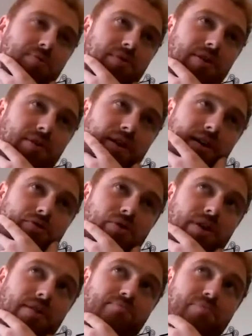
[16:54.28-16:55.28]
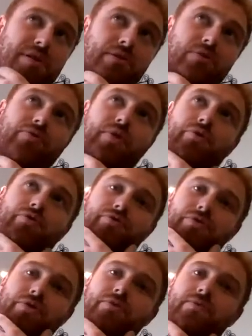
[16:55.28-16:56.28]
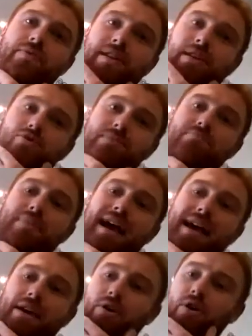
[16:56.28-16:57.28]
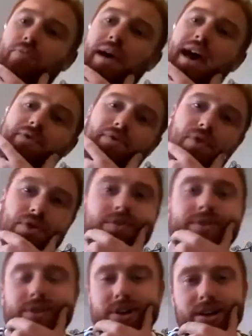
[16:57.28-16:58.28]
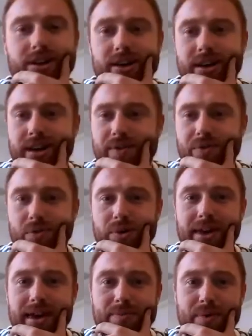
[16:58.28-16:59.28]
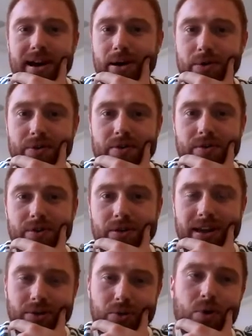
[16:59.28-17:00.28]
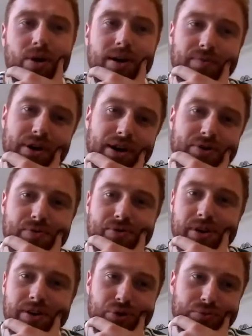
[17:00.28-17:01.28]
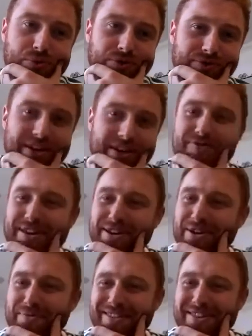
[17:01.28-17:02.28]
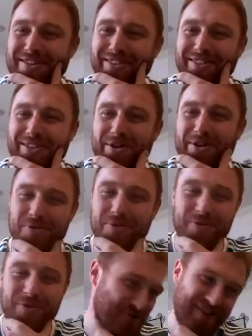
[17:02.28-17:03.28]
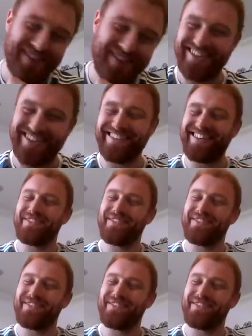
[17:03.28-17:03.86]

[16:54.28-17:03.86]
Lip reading: to actually build those reserves of energy back up after we get out of this lockdown? And what advice would you give people? There you go, mate. That's a loaded question, isn't it? That's a